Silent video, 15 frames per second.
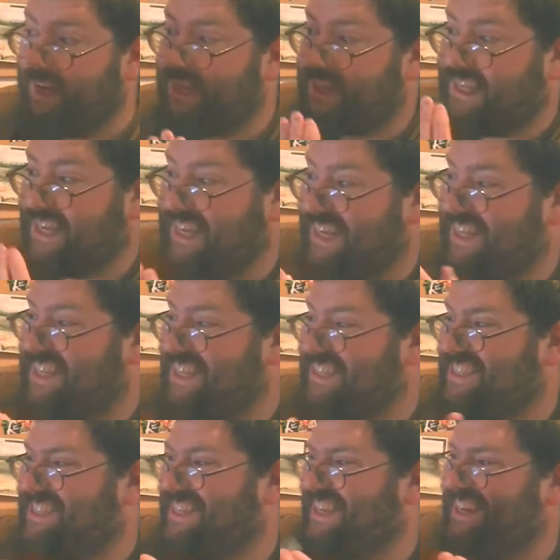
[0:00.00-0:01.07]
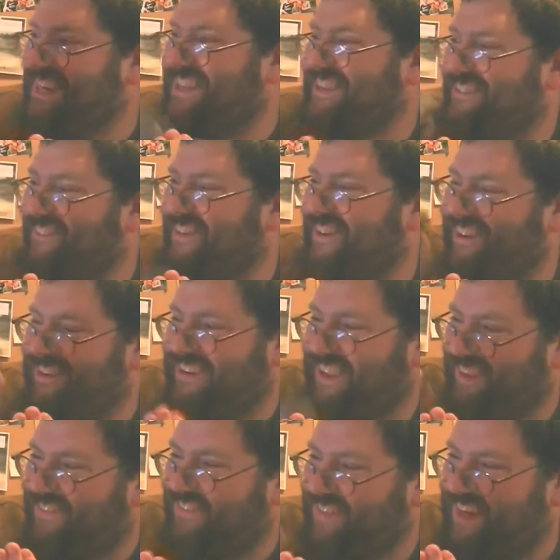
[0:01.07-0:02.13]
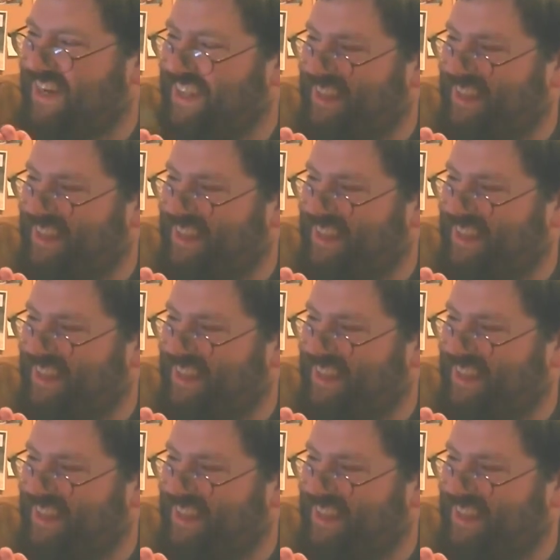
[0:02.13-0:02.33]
to get this thing to work, but